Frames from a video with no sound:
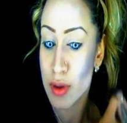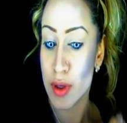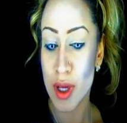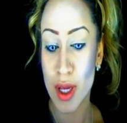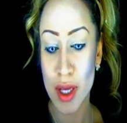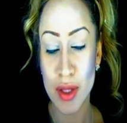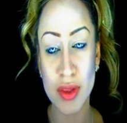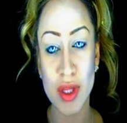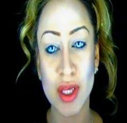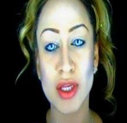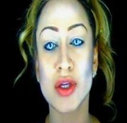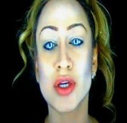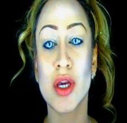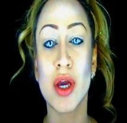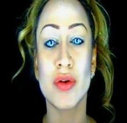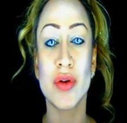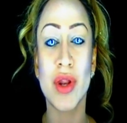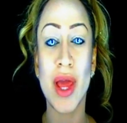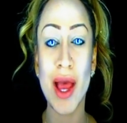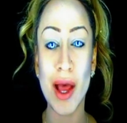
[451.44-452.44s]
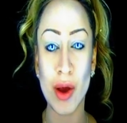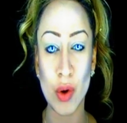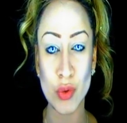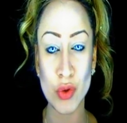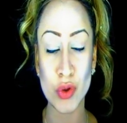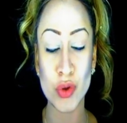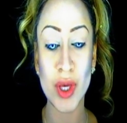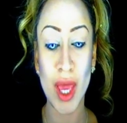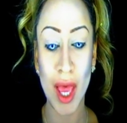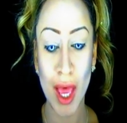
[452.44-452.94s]
And there you go. Now
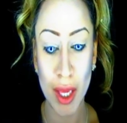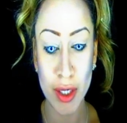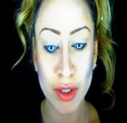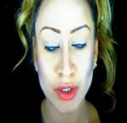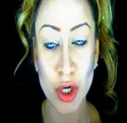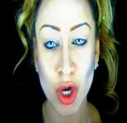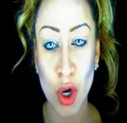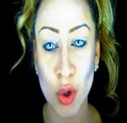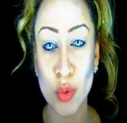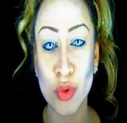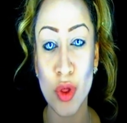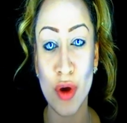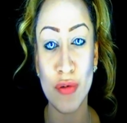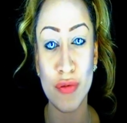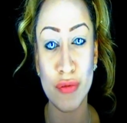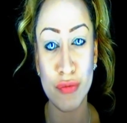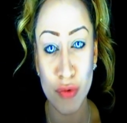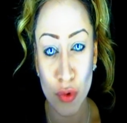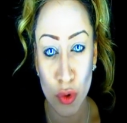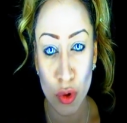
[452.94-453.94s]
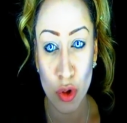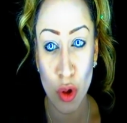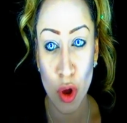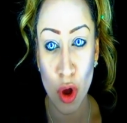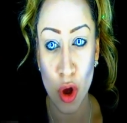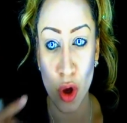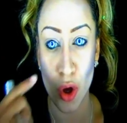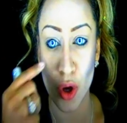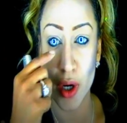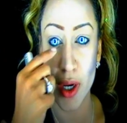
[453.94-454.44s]
you can go the full
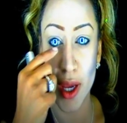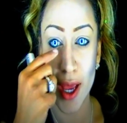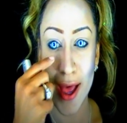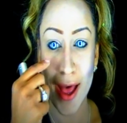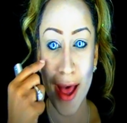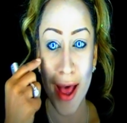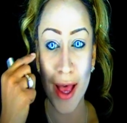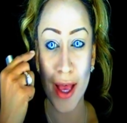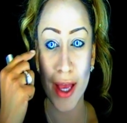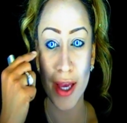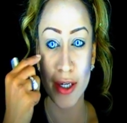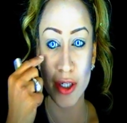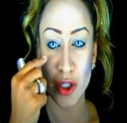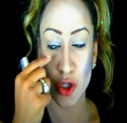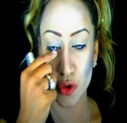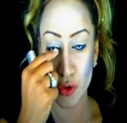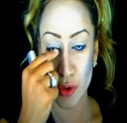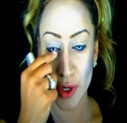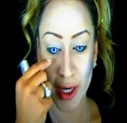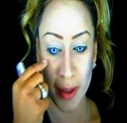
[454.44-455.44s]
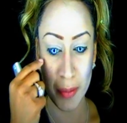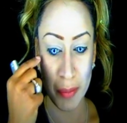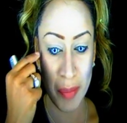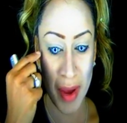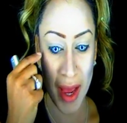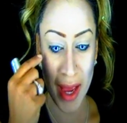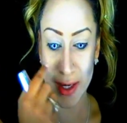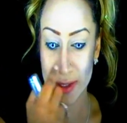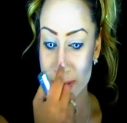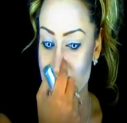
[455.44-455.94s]
hog and create
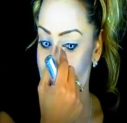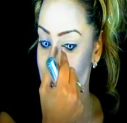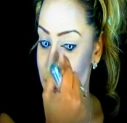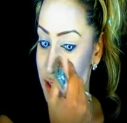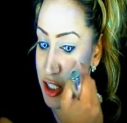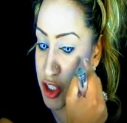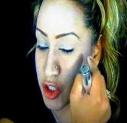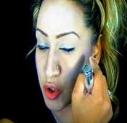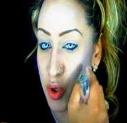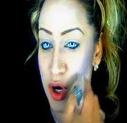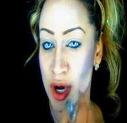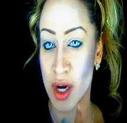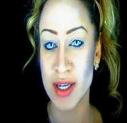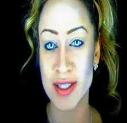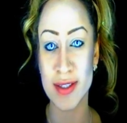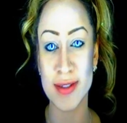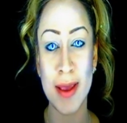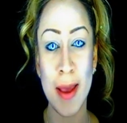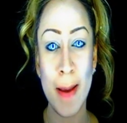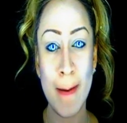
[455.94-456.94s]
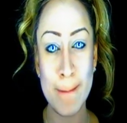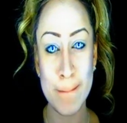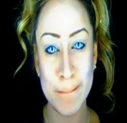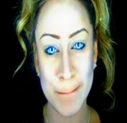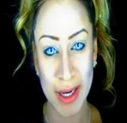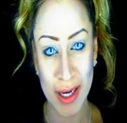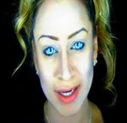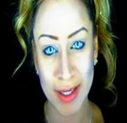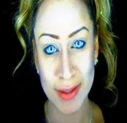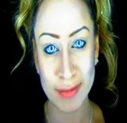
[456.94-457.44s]
bags under your eyes,
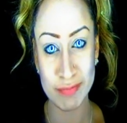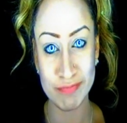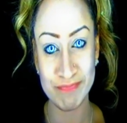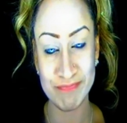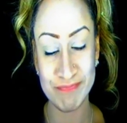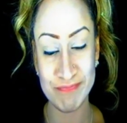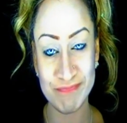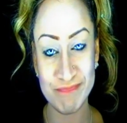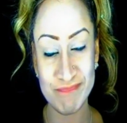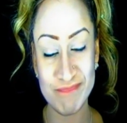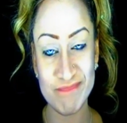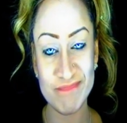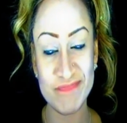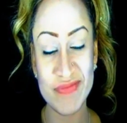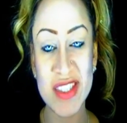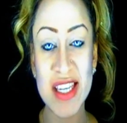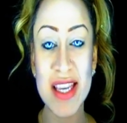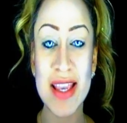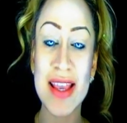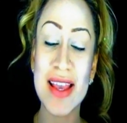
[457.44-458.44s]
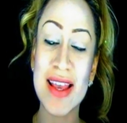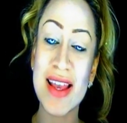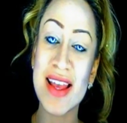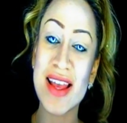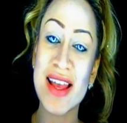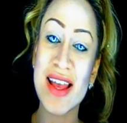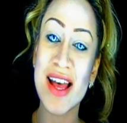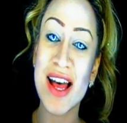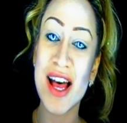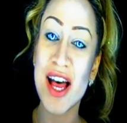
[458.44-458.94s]
but
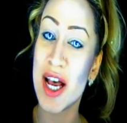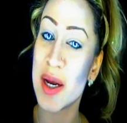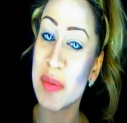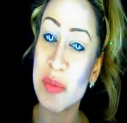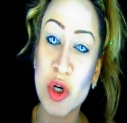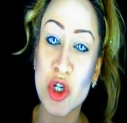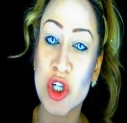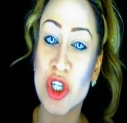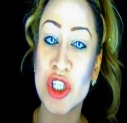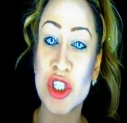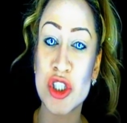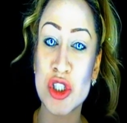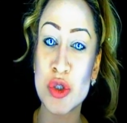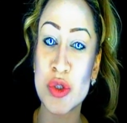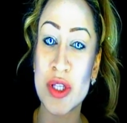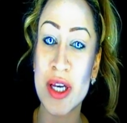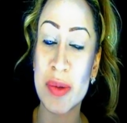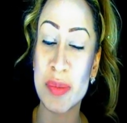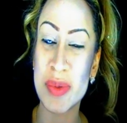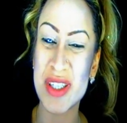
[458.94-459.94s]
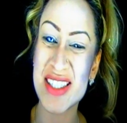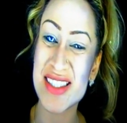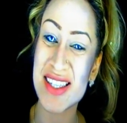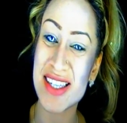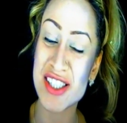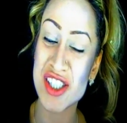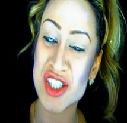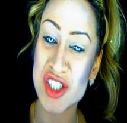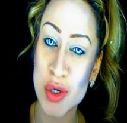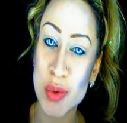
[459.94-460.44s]
I'm not going to do that because
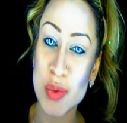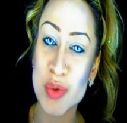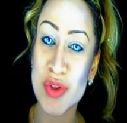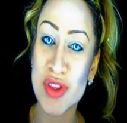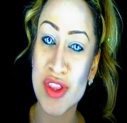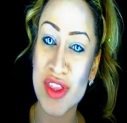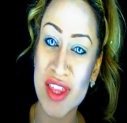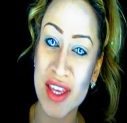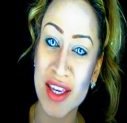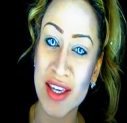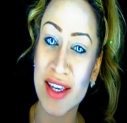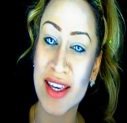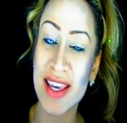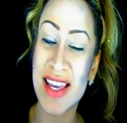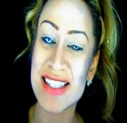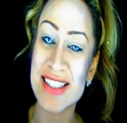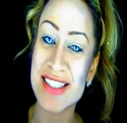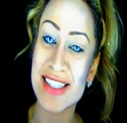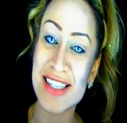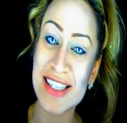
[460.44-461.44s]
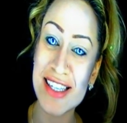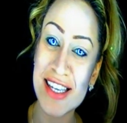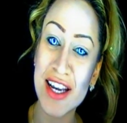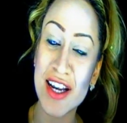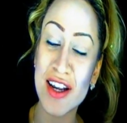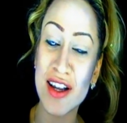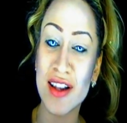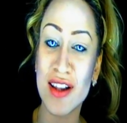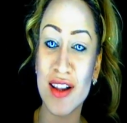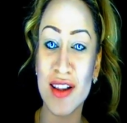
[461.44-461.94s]
I don't think as a
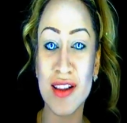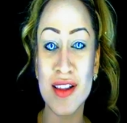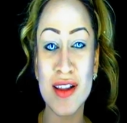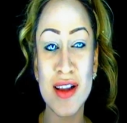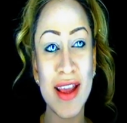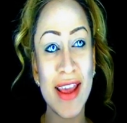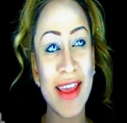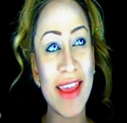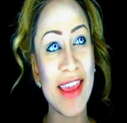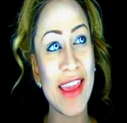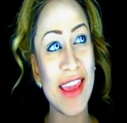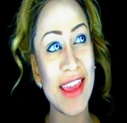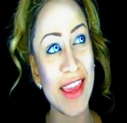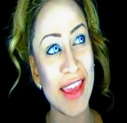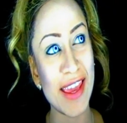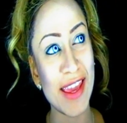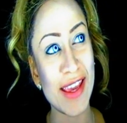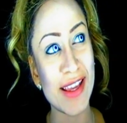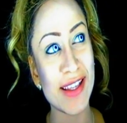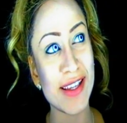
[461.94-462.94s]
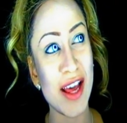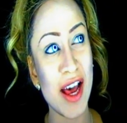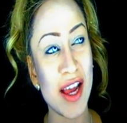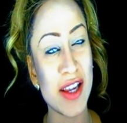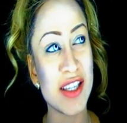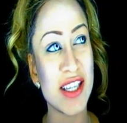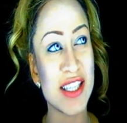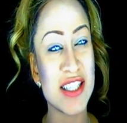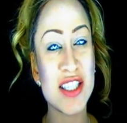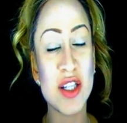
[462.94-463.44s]
girl I
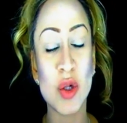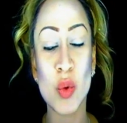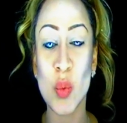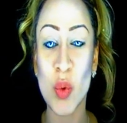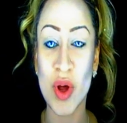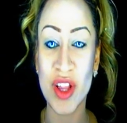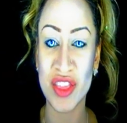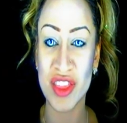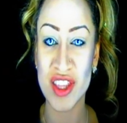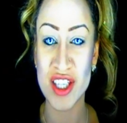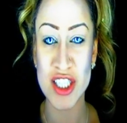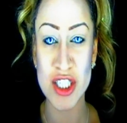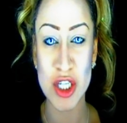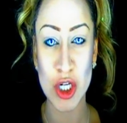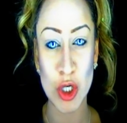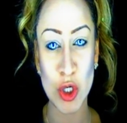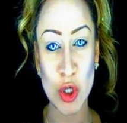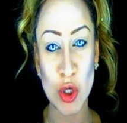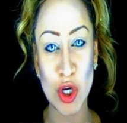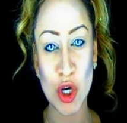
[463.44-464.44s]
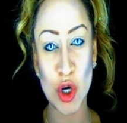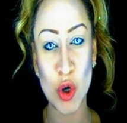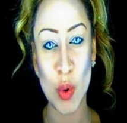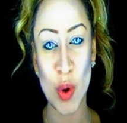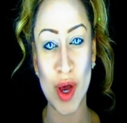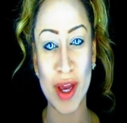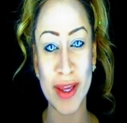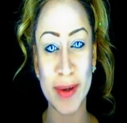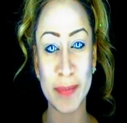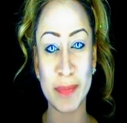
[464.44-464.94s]
still want this to look
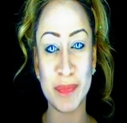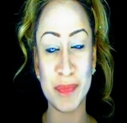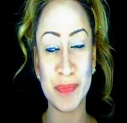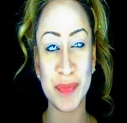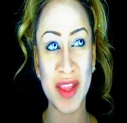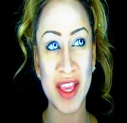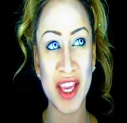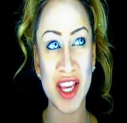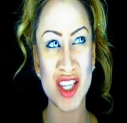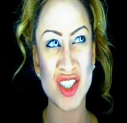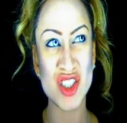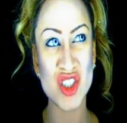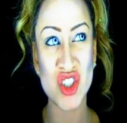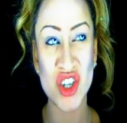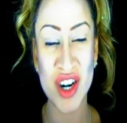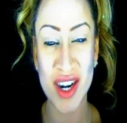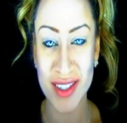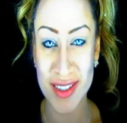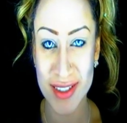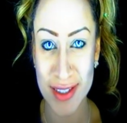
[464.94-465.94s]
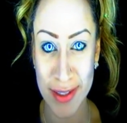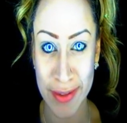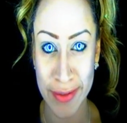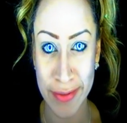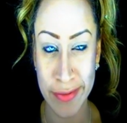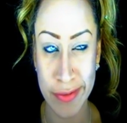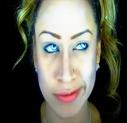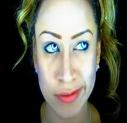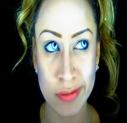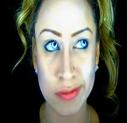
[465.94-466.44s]
quite
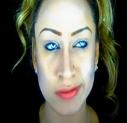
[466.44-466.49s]
attractive